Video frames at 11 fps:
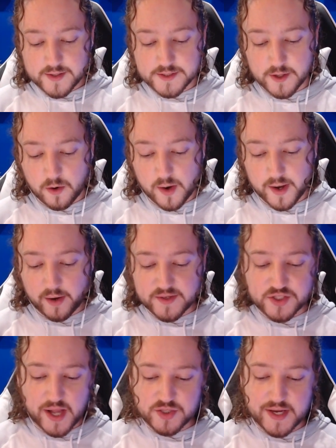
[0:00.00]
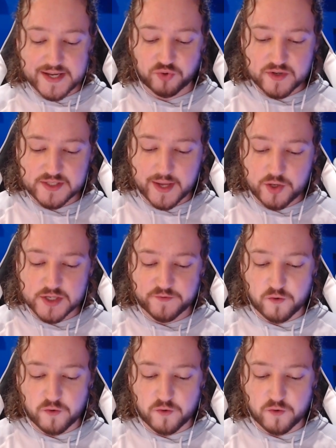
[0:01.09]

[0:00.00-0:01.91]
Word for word: So uh, here's the challenge, guys. Three stages.